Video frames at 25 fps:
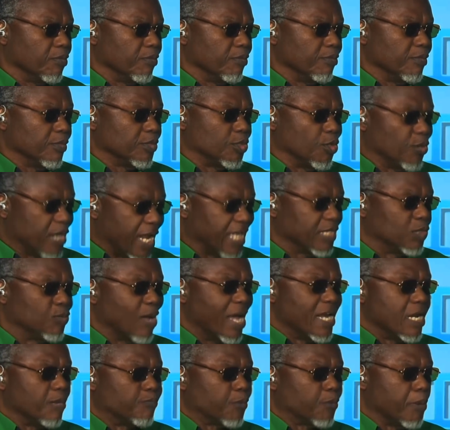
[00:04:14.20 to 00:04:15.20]
So that's where
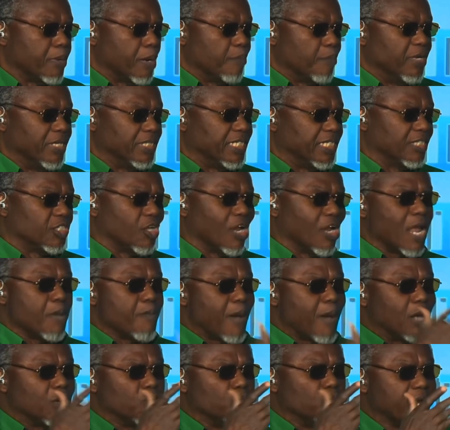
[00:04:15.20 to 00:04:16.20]
the problem is. It's not
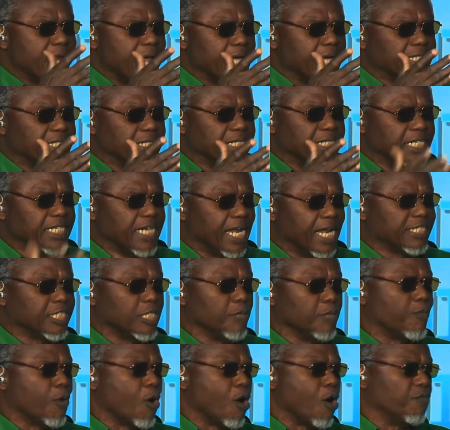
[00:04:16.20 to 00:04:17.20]
about whether it's
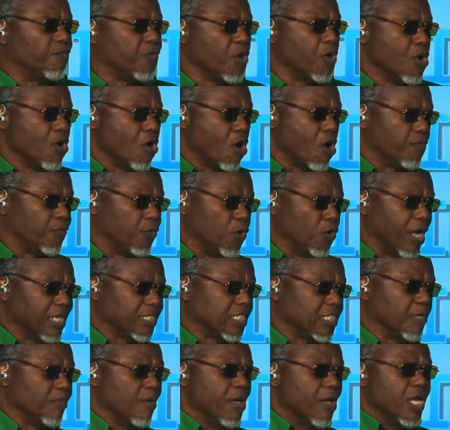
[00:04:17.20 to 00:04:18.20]
leadership or, or
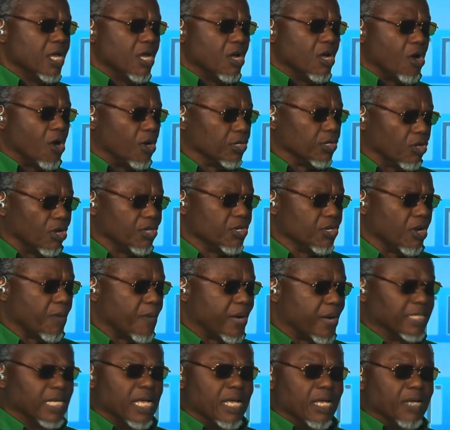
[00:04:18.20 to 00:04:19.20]
followership or
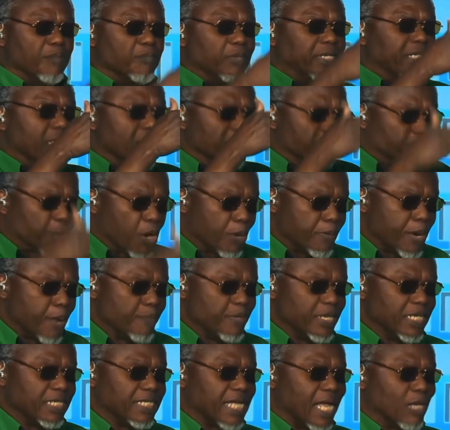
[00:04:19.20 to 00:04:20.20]
otherwise. The problem
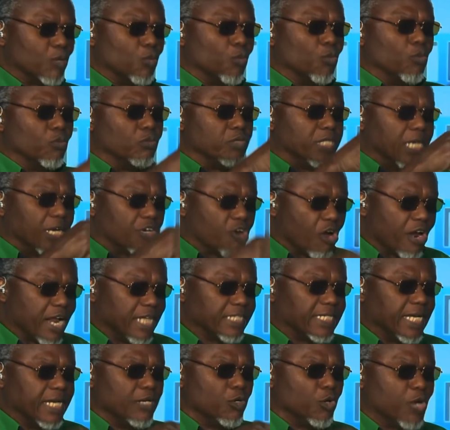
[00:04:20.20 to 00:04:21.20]
is that the
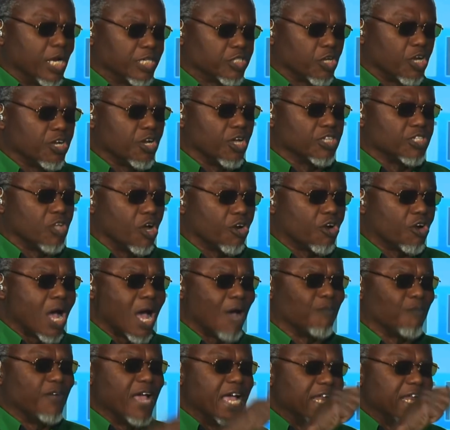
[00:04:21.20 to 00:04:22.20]
current education does not
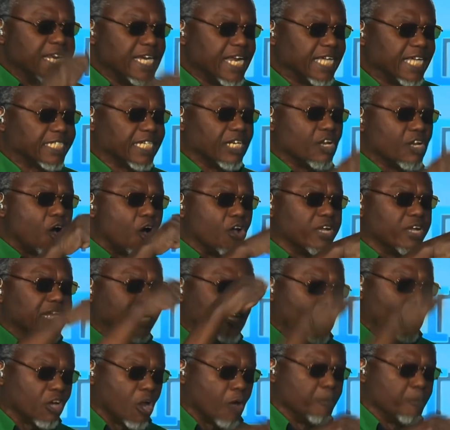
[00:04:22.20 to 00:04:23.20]
have any lesson on
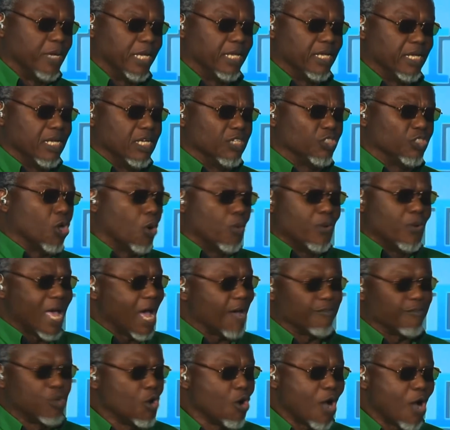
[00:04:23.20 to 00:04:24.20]
economy. So we
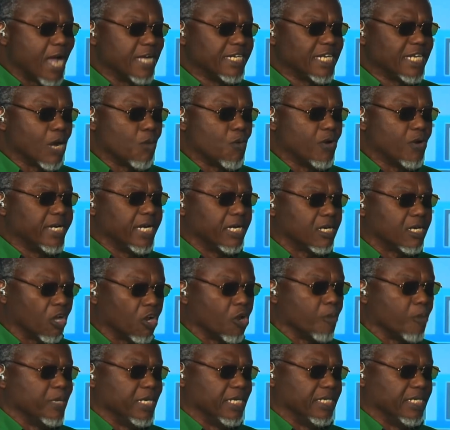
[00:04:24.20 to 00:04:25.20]
have no idea what the
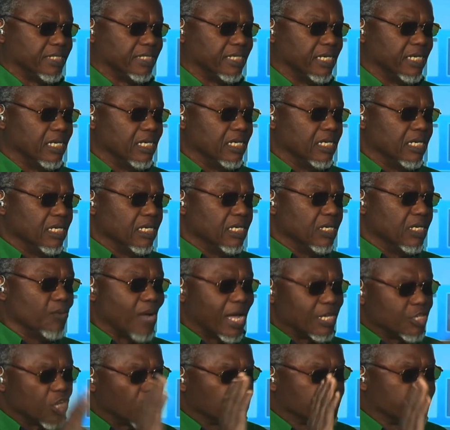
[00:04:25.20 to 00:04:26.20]
economy is. We are
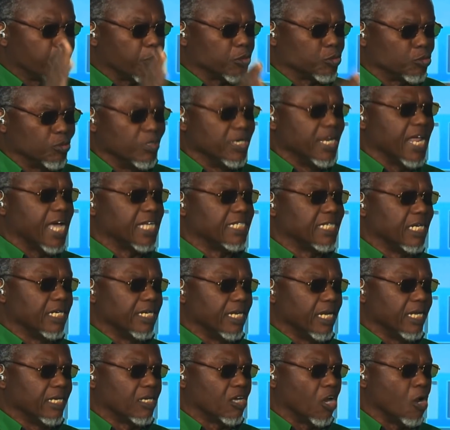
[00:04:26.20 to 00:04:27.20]
just pursuing the, the
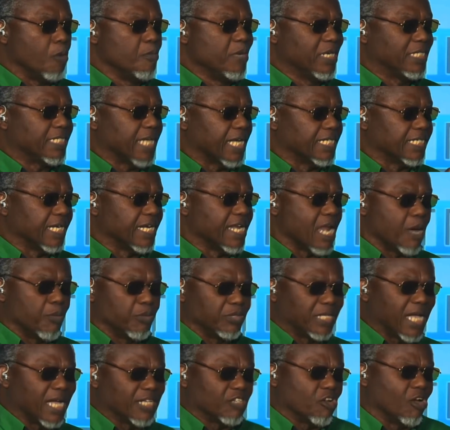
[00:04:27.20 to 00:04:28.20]
economics agenda
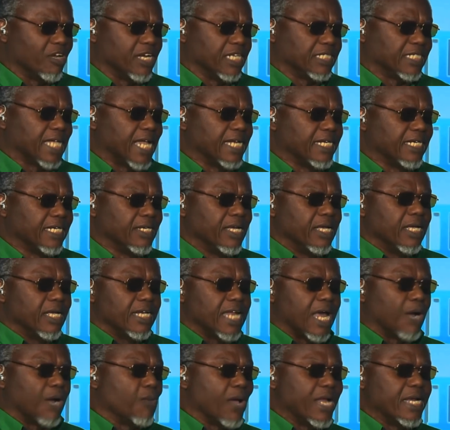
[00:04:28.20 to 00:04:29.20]
without understanding
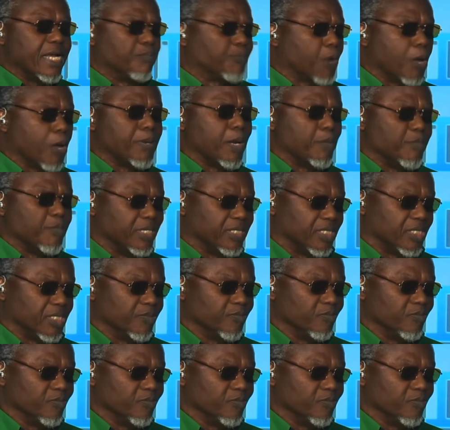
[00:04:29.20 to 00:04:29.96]
that where the problem is.